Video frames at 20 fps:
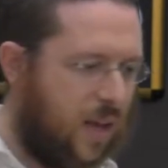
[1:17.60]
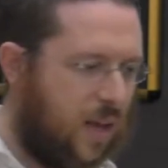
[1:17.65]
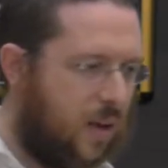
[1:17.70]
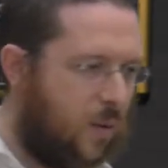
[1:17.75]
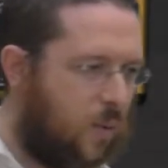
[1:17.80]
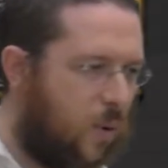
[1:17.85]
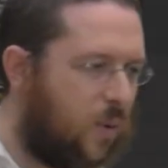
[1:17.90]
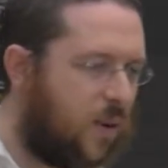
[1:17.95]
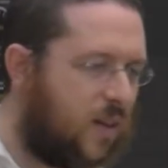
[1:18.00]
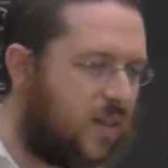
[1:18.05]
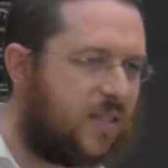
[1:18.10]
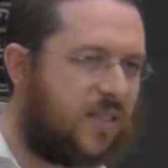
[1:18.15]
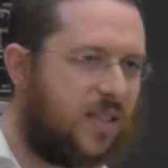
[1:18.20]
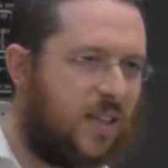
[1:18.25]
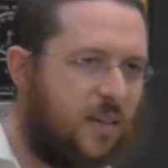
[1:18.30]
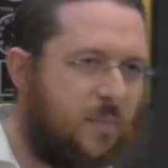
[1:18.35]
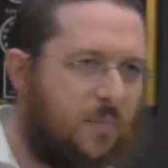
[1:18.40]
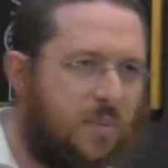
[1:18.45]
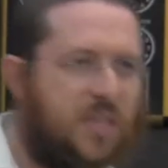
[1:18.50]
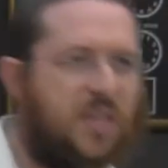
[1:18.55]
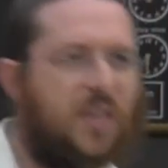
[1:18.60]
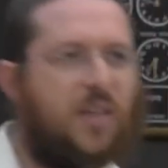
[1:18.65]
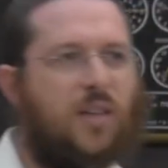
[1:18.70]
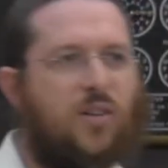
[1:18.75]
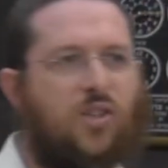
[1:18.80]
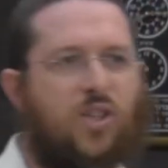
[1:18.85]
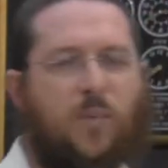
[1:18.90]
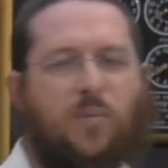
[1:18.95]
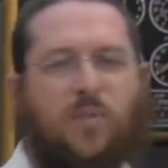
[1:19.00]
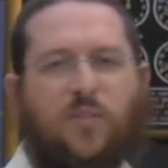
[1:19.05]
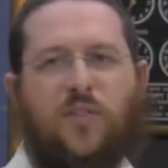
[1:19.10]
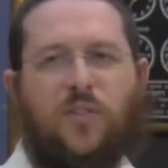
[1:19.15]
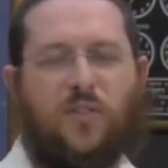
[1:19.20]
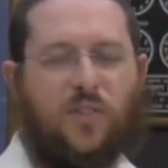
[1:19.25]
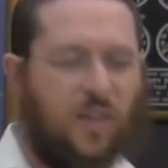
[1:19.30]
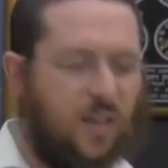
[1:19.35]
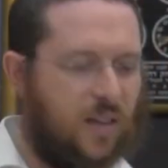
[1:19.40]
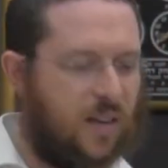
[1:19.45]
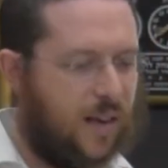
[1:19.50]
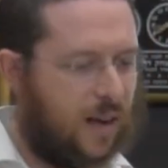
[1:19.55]
What we're going to see, particularly in chapter
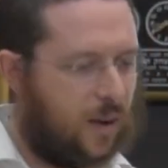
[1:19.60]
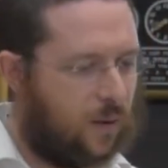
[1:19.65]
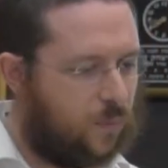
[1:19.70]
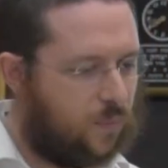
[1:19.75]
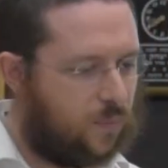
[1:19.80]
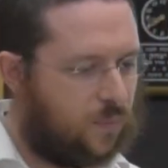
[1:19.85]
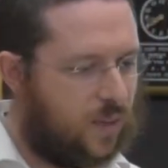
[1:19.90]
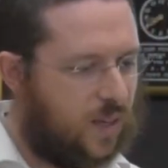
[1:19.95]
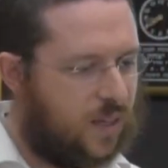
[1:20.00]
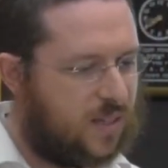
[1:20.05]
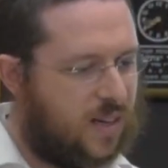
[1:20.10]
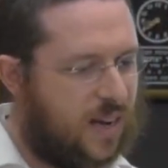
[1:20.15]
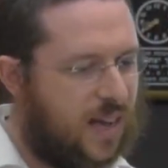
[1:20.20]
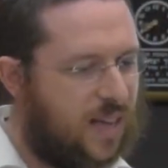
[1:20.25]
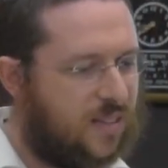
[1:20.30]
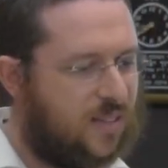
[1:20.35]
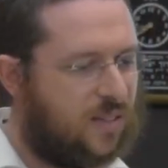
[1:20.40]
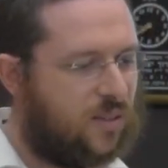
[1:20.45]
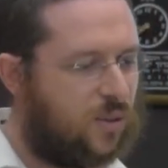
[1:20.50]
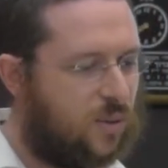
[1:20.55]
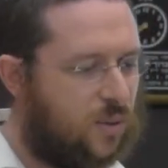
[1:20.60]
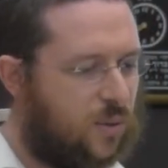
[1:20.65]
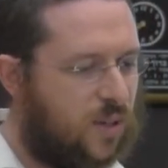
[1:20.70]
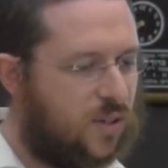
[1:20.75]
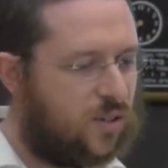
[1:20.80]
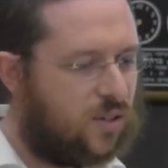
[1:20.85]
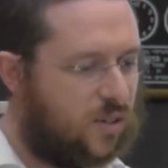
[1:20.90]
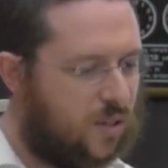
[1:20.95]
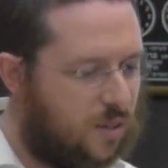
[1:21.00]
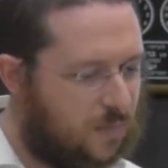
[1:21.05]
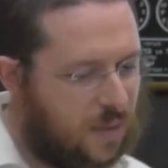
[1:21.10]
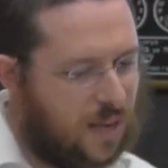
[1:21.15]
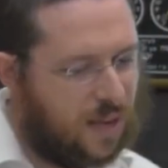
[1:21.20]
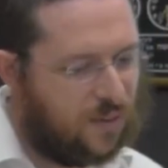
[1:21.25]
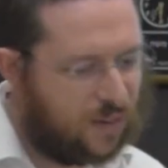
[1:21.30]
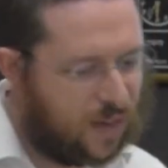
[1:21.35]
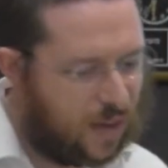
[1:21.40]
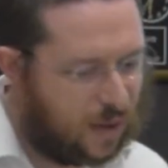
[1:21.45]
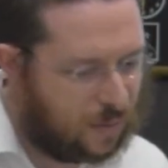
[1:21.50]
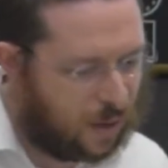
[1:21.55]
15 now, is an answer to a question that may
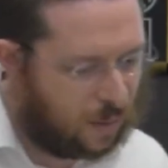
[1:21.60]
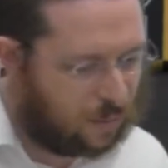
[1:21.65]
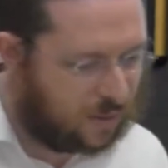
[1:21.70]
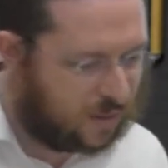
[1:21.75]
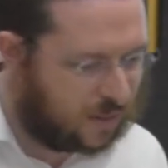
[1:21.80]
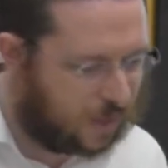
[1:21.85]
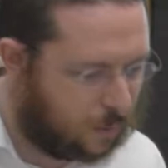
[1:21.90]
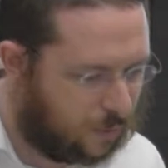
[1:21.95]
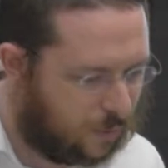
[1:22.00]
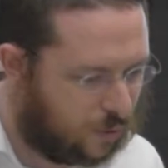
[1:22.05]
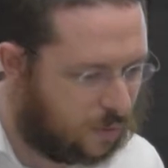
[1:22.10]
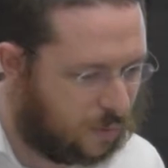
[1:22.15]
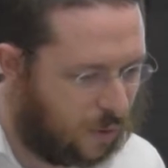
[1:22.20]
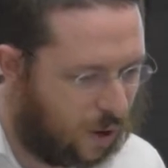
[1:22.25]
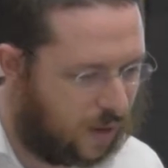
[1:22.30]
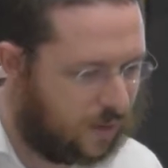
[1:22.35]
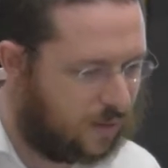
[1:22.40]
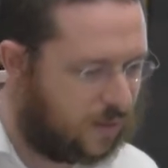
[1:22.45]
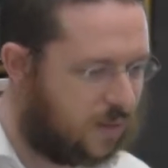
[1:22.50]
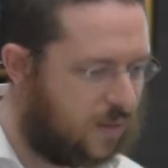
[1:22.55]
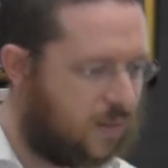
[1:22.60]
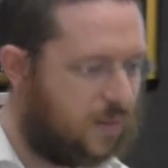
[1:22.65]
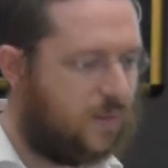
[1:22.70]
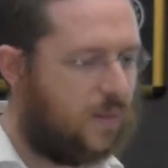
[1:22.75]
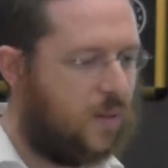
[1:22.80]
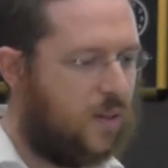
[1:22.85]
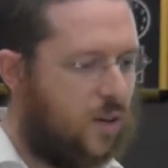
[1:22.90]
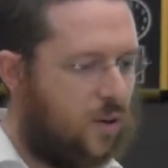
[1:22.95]
have come up in some of your minds.